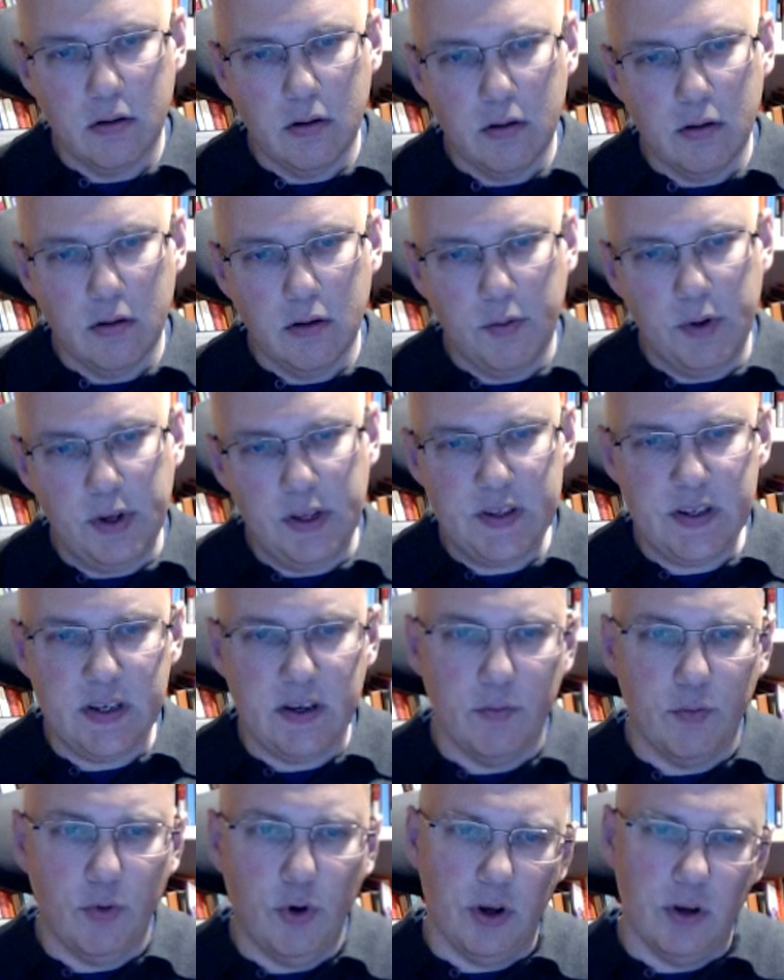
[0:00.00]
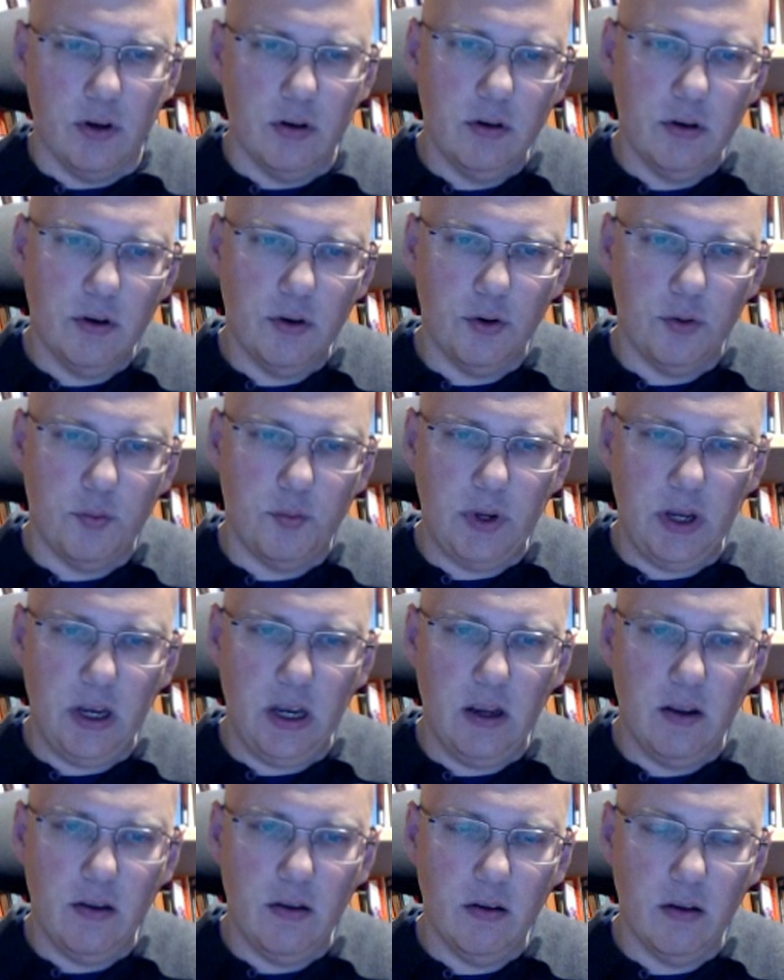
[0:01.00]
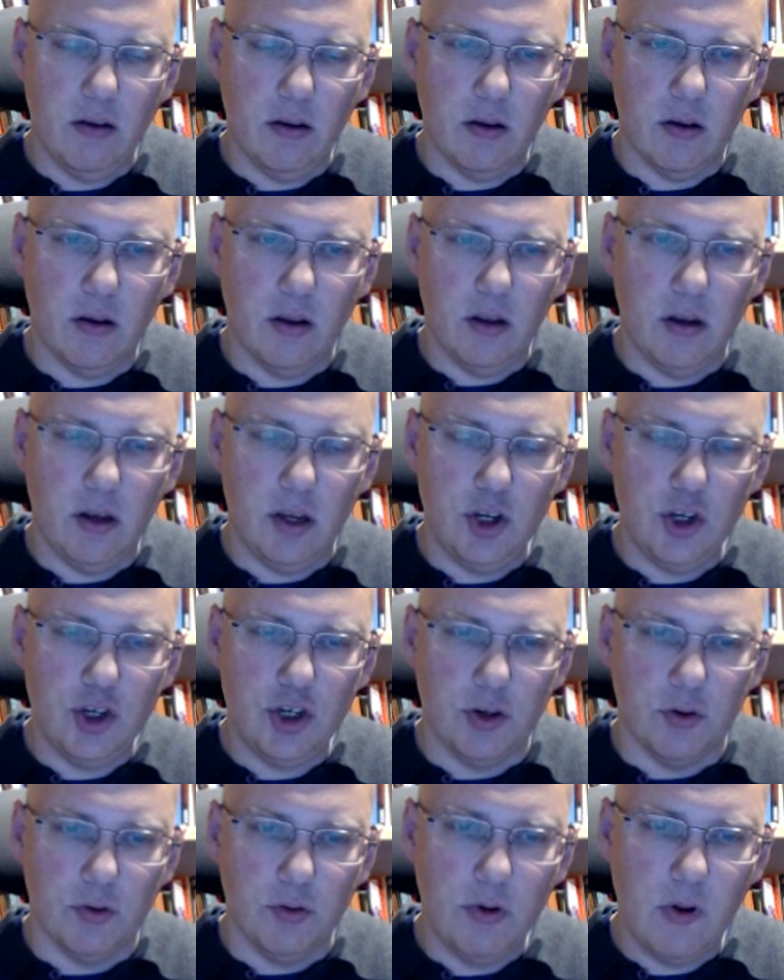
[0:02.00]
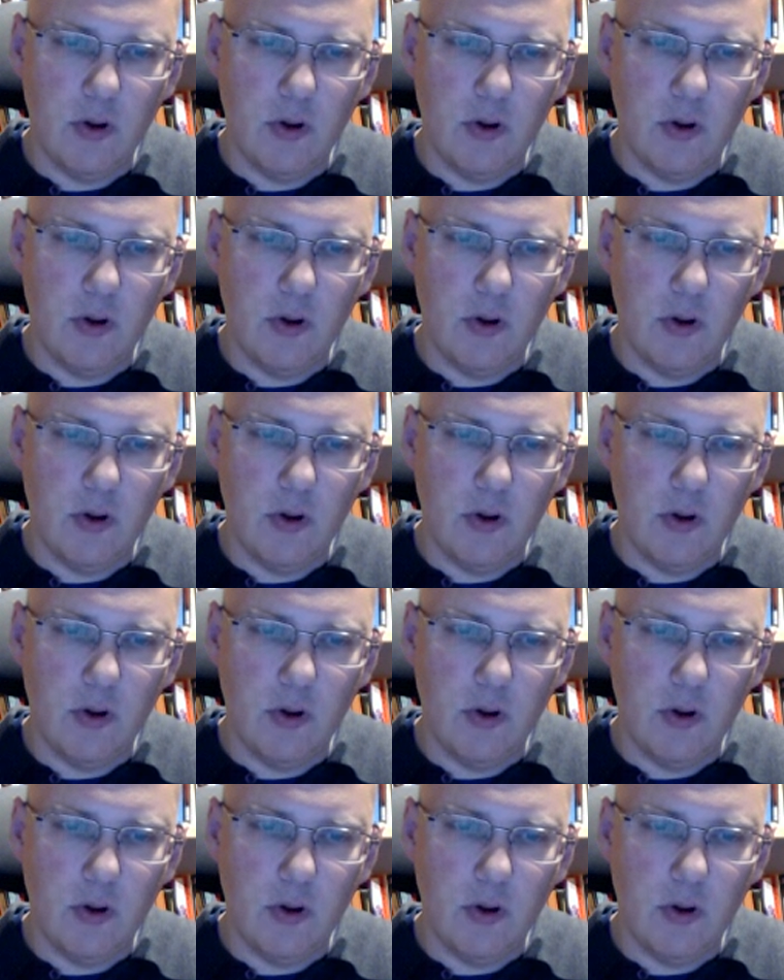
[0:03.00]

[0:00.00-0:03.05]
Queen c1 could be an issue.